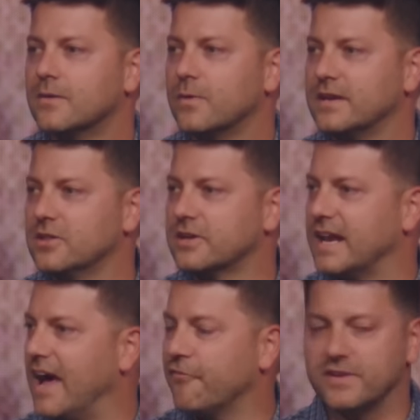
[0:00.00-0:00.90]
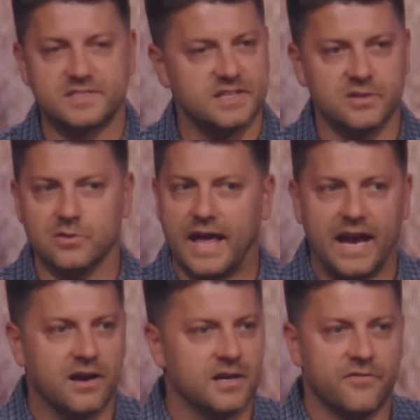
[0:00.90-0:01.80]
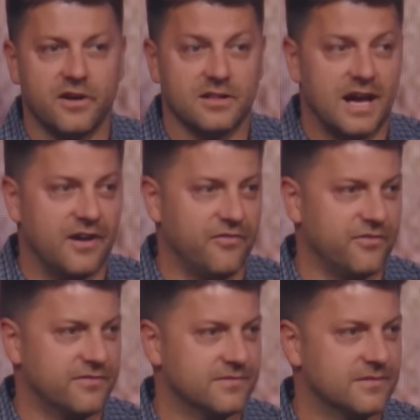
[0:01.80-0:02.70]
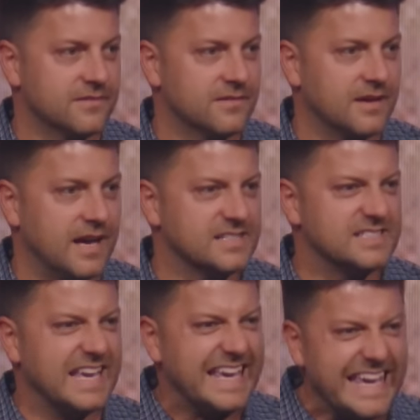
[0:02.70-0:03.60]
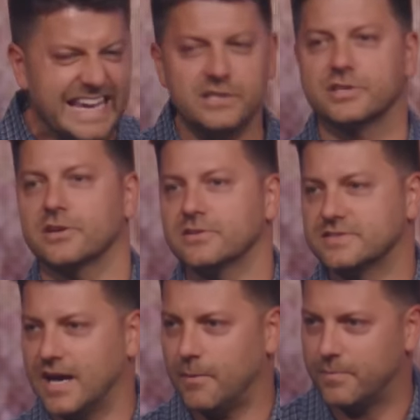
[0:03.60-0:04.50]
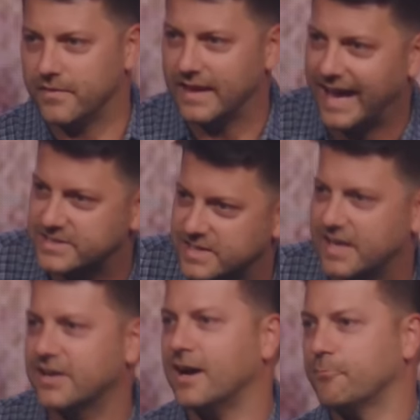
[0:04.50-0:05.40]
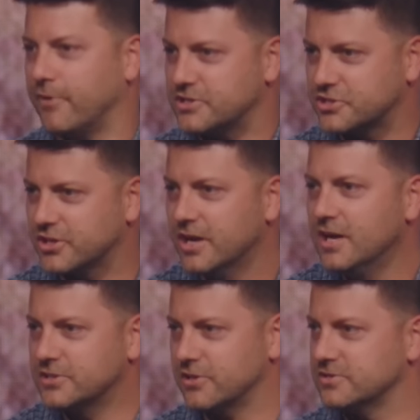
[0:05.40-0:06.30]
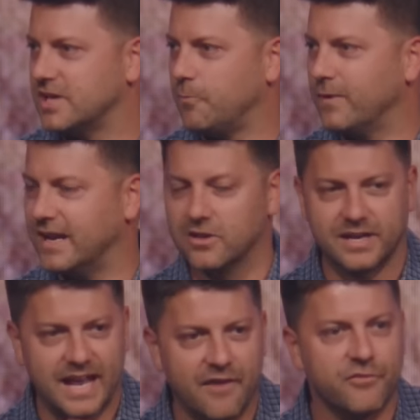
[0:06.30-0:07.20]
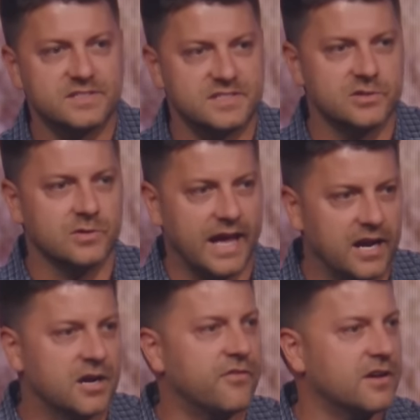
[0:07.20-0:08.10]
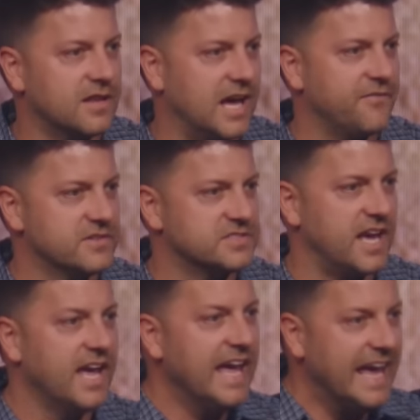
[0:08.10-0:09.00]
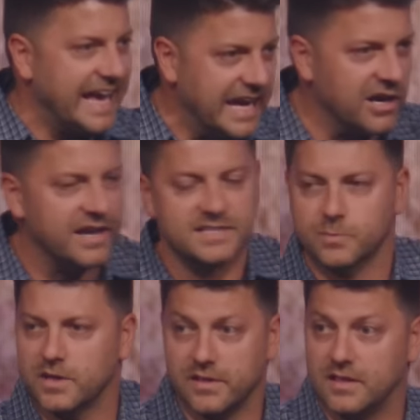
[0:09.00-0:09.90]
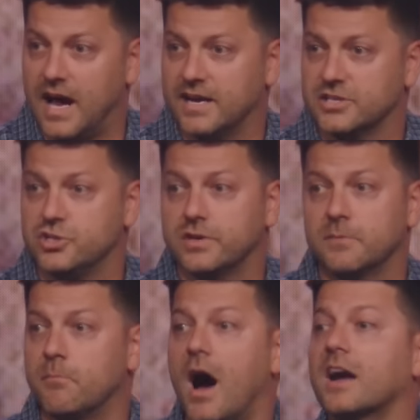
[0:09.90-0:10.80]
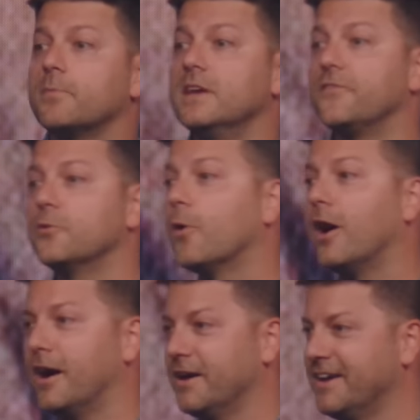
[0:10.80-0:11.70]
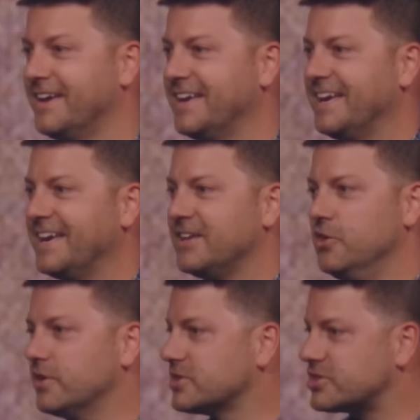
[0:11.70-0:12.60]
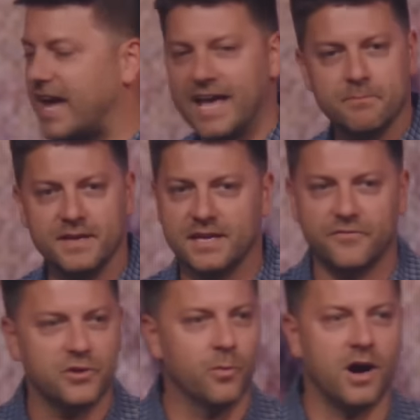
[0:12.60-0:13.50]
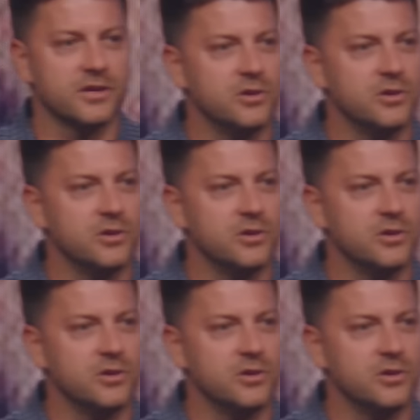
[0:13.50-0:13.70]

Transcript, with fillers: We need to look at every single area of our life. As the heat turns up and the anti God pressure turns up, we need to look at every single area of our life and say, here is where the line is. You can mock me if you want. You can shame me if you want.